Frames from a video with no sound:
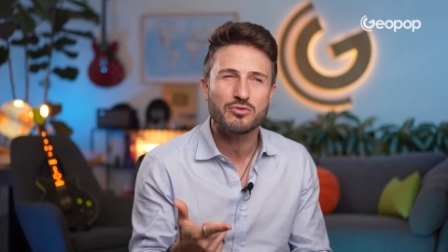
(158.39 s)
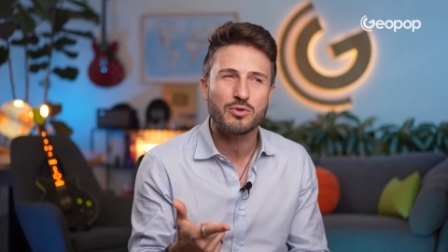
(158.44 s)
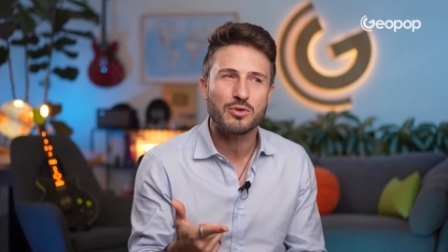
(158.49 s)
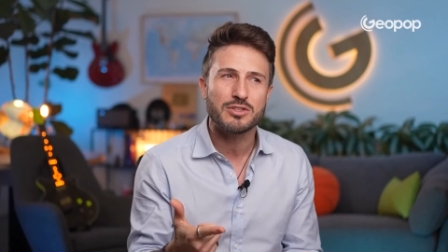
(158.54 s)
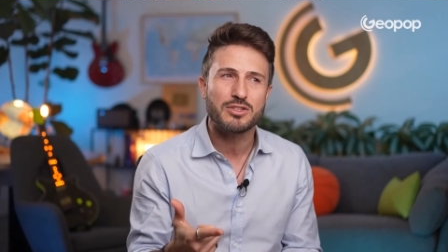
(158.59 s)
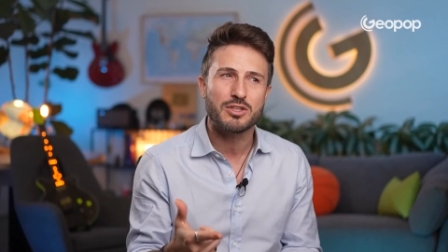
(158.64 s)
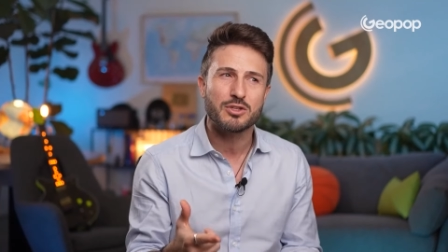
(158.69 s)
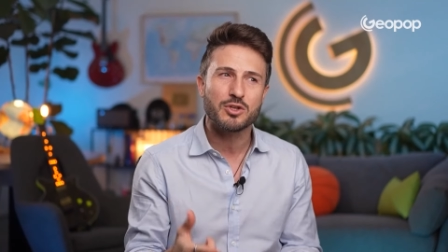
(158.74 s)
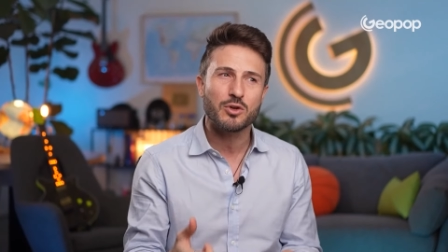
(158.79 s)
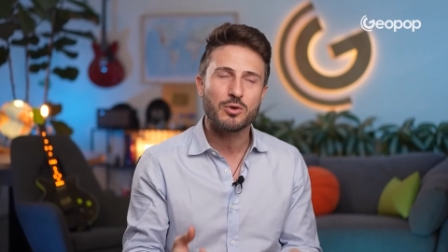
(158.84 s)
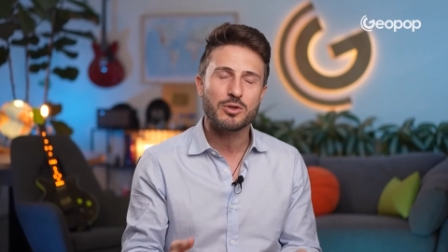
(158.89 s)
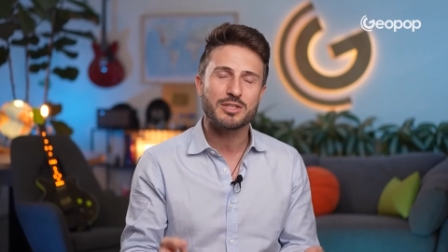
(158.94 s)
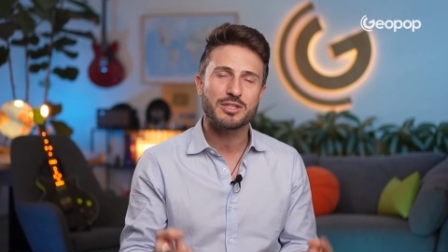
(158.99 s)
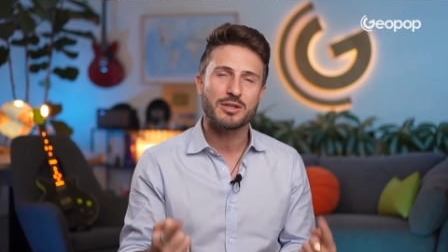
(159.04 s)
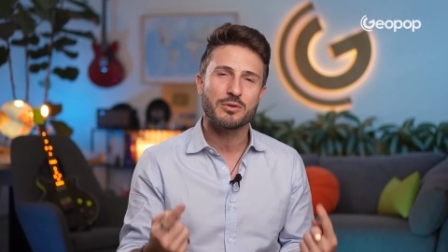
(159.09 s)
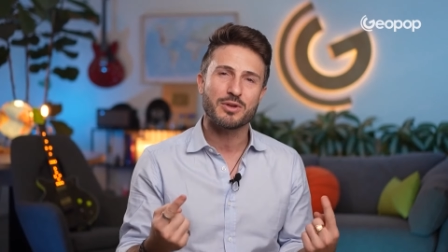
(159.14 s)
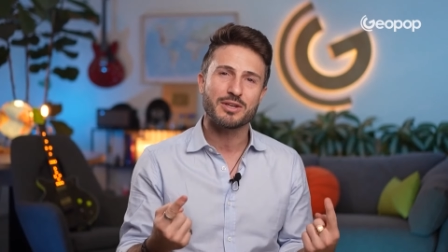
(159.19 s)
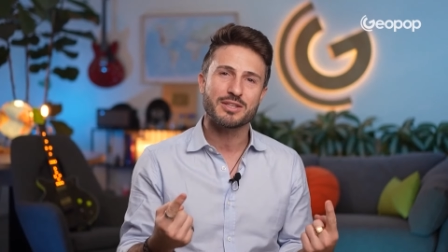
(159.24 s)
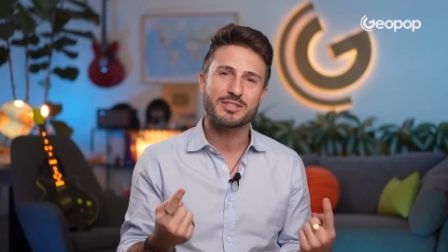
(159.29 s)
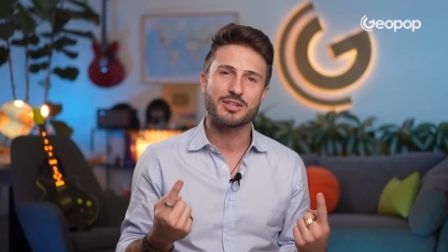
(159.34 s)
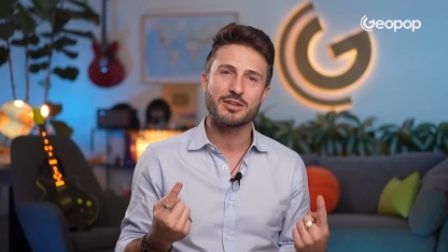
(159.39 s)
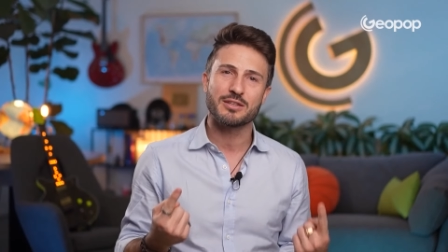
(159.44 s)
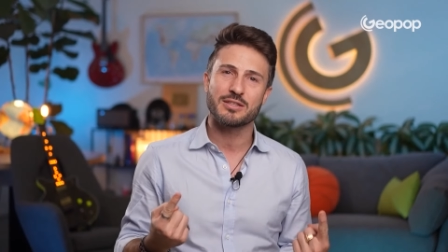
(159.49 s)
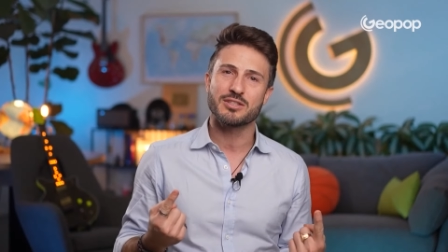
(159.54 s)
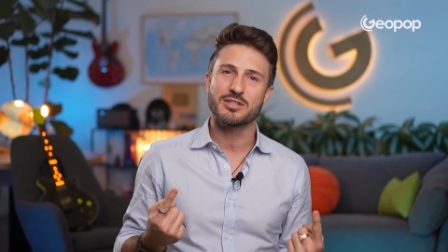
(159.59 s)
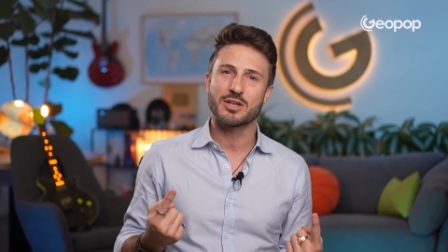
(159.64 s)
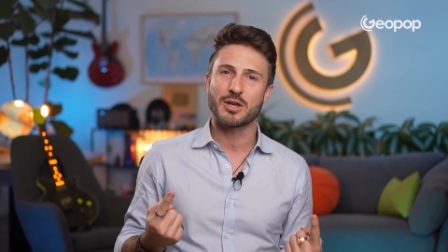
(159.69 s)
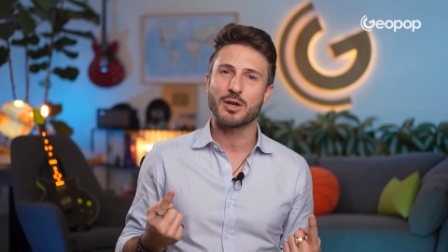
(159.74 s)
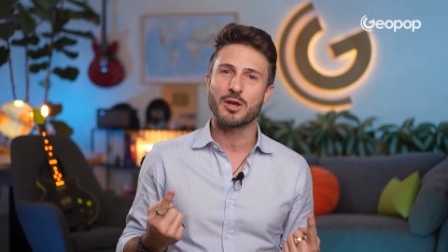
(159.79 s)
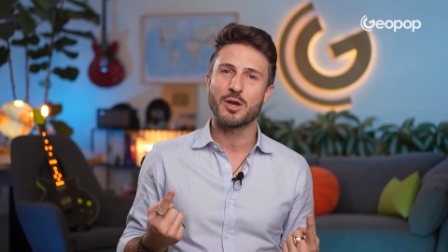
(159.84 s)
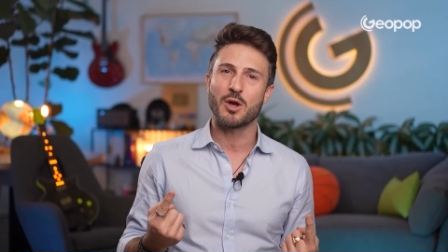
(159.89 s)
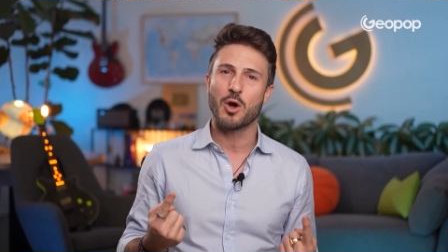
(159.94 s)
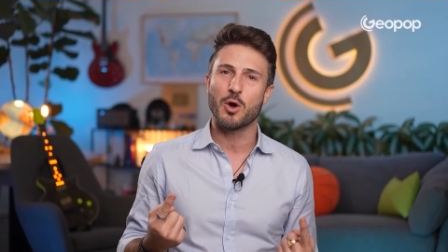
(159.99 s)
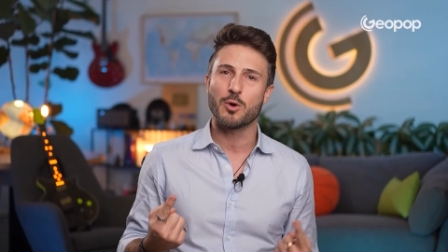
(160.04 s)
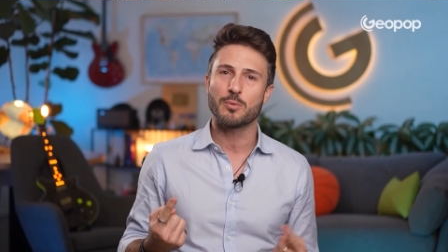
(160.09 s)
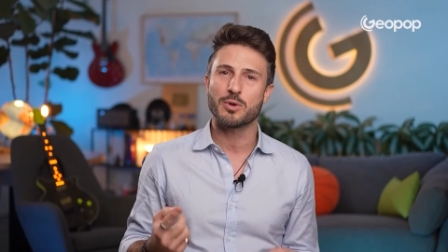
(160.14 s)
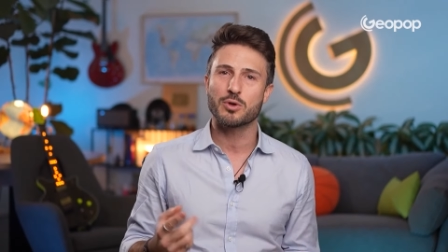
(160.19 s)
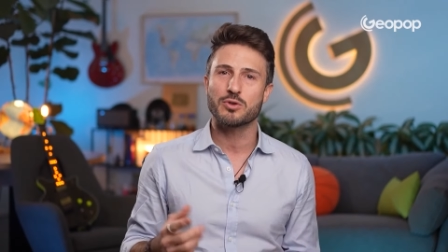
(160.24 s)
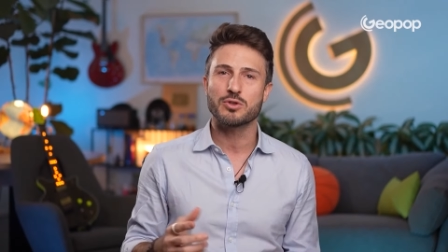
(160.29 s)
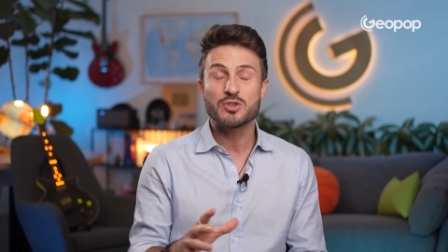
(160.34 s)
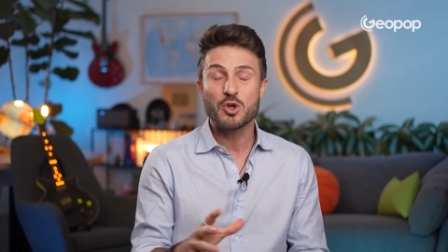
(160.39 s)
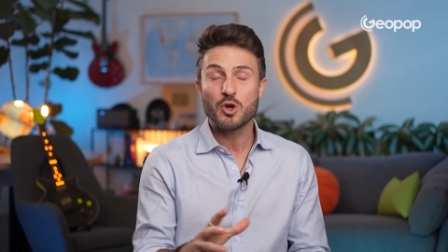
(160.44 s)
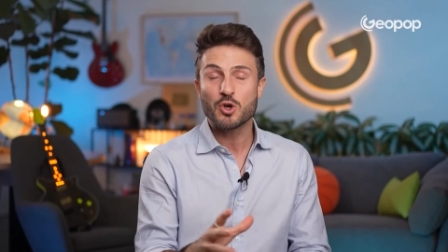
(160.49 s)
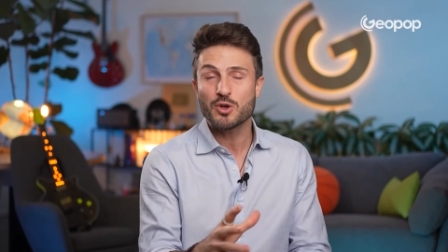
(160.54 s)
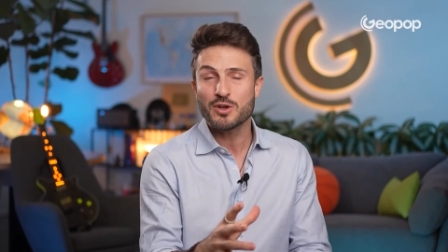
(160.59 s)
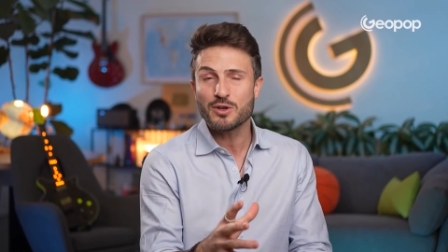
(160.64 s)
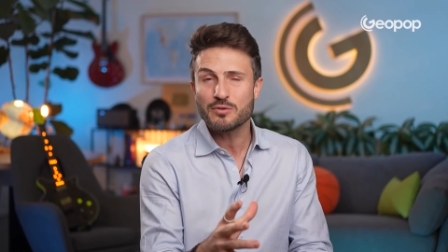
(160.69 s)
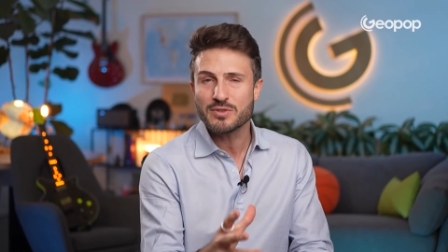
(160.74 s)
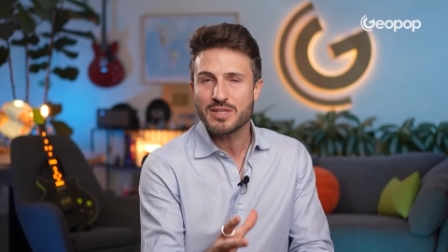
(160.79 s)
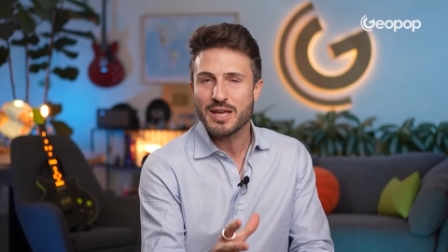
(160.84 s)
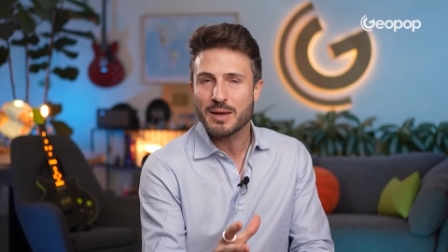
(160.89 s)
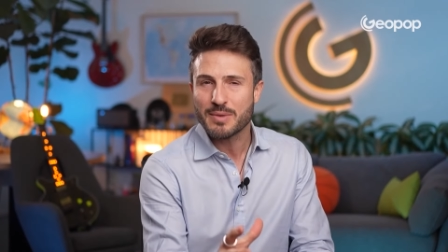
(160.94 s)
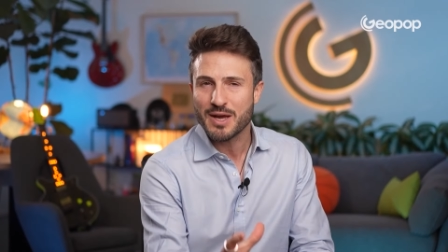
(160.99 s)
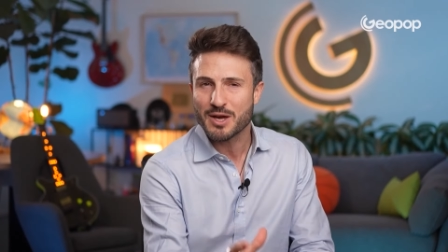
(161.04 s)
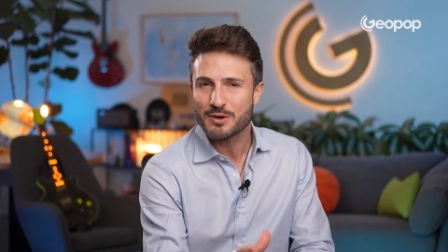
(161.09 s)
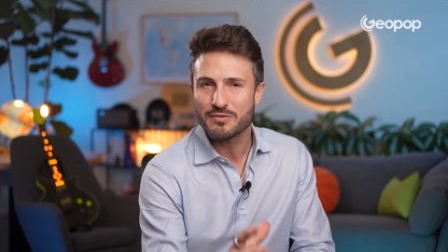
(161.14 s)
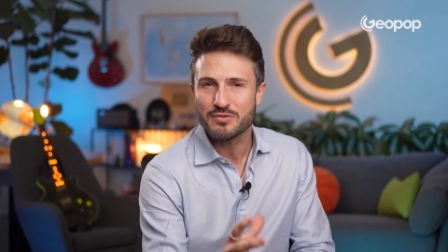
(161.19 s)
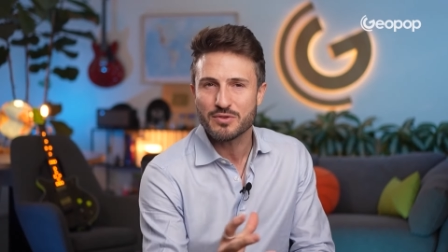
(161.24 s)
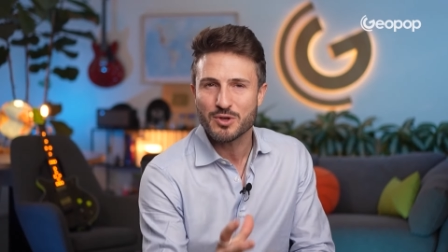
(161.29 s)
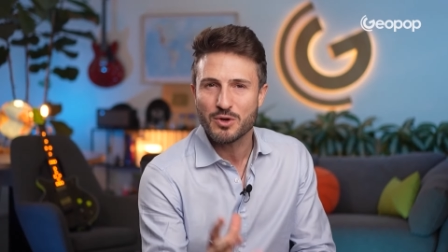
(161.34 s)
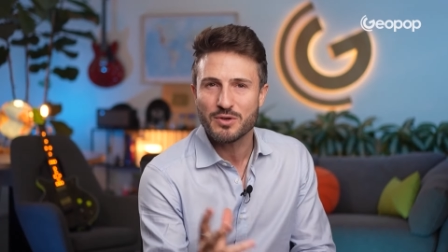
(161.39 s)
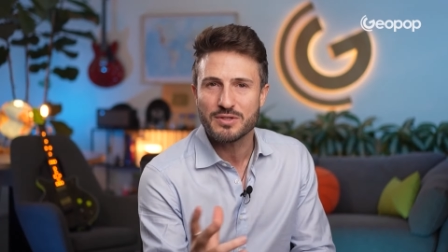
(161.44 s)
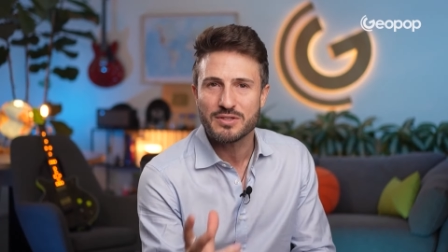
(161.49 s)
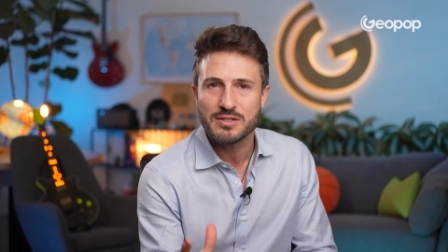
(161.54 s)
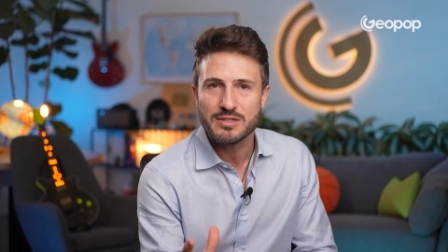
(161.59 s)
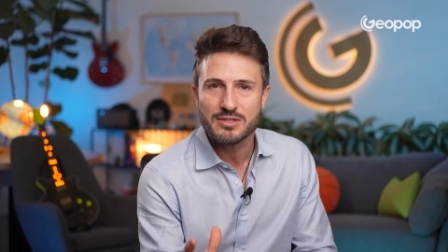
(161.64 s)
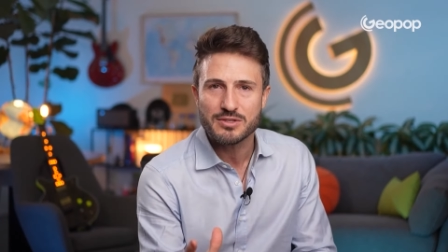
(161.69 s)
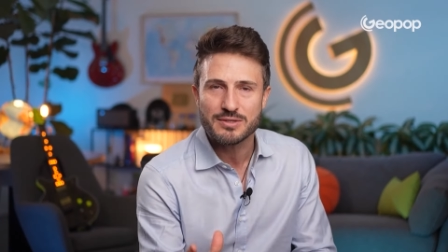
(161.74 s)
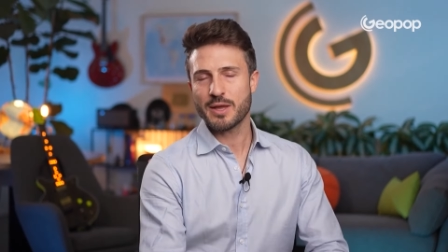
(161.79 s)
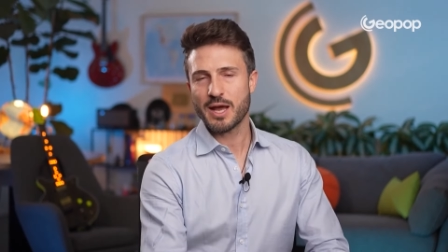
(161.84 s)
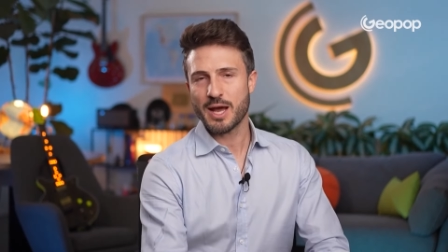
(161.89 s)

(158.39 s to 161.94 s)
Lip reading: for security reasons, almost all of them are false.